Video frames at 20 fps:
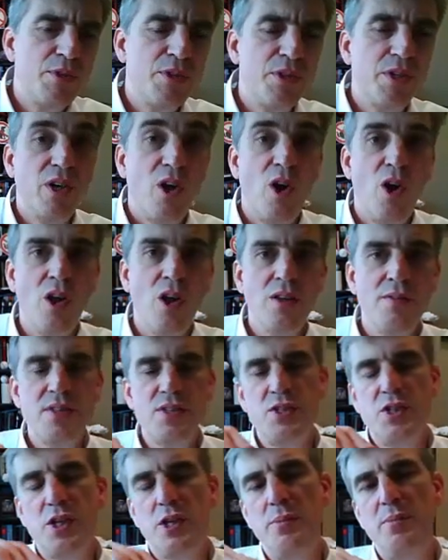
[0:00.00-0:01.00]
capturing all of
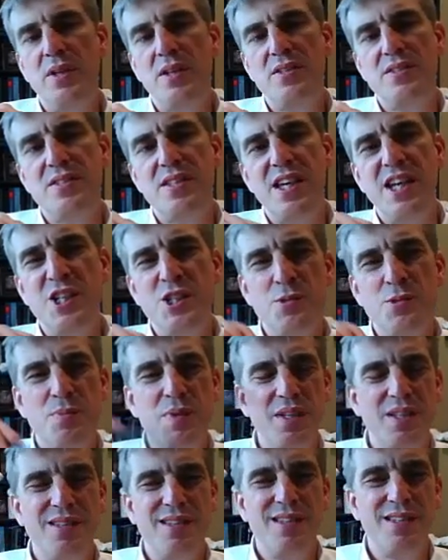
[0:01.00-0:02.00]
the turbulent scales,
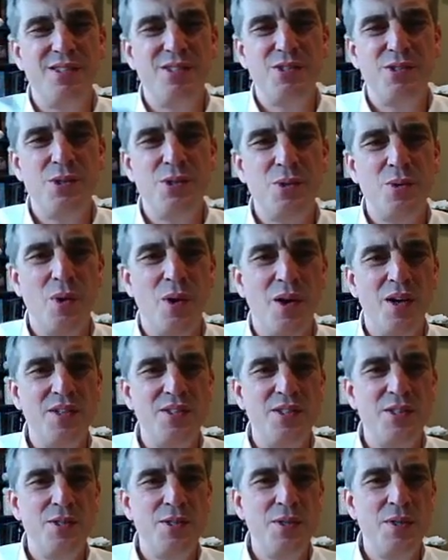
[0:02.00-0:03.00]
but it's too
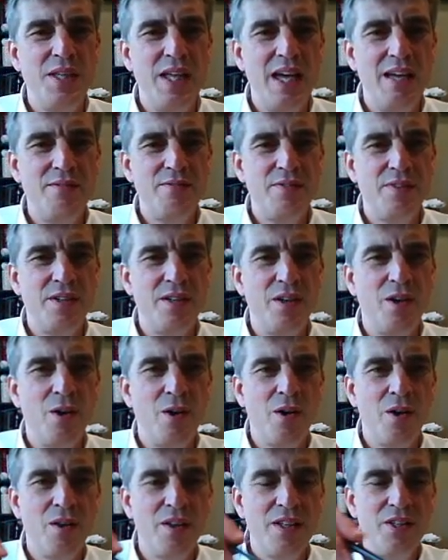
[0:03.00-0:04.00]
hard to do that for
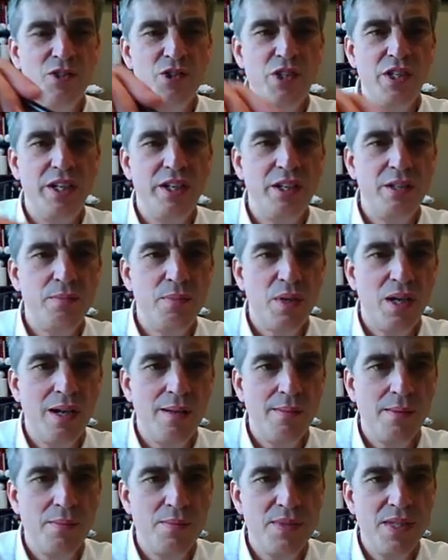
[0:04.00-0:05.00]
all engineering
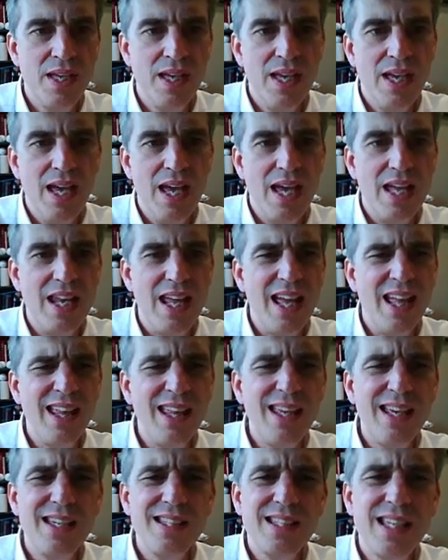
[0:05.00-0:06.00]
problems. And
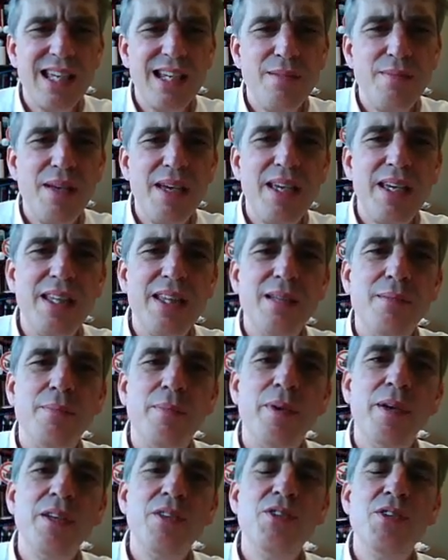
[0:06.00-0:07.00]
LES kind of making the
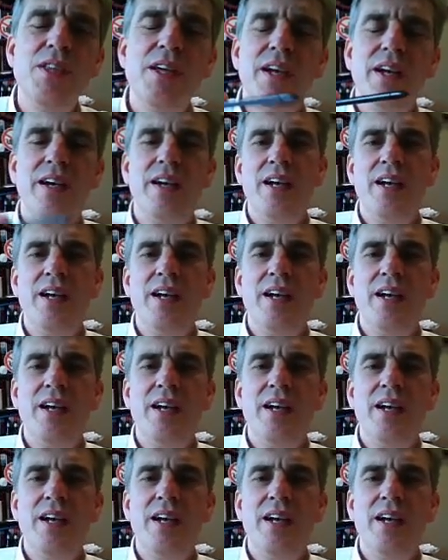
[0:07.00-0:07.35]
bridge